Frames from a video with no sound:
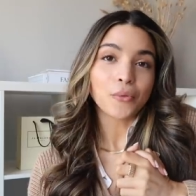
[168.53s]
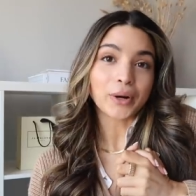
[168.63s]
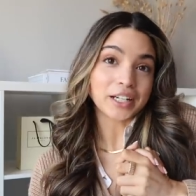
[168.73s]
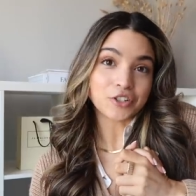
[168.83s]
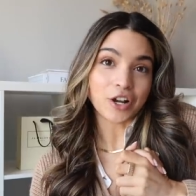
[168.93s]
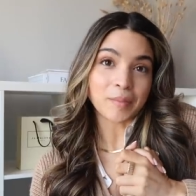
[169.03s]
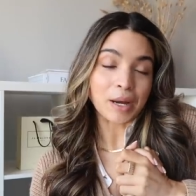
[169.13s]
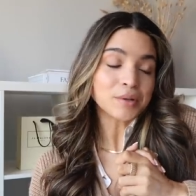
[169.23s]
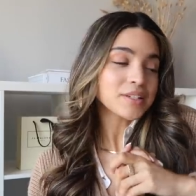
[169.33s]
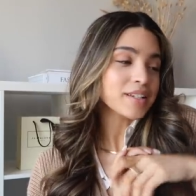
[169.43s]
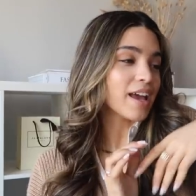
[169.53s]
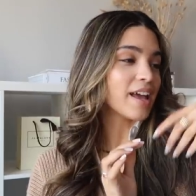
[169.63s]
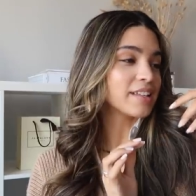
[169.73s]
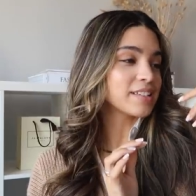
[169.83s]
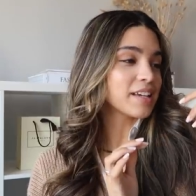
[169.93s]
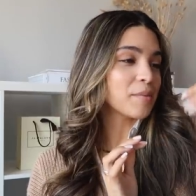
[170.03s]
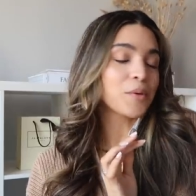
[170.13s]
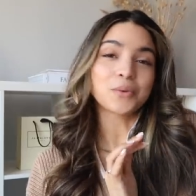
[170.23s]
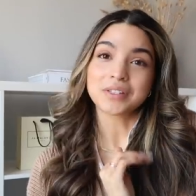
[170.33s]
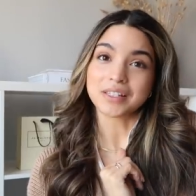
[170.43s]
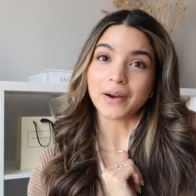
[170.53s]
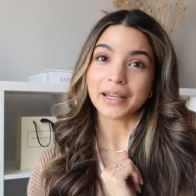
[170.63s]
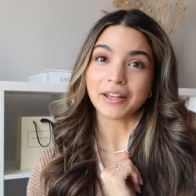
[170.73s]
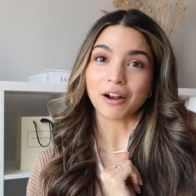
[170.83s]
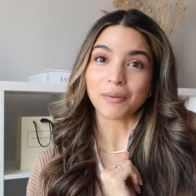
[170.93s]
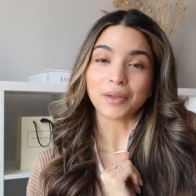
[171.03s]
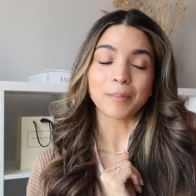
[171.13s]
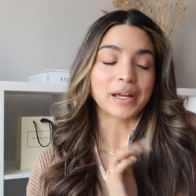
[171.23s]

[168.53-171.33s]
We're gonna try them out and um, we'll see how I get on with them.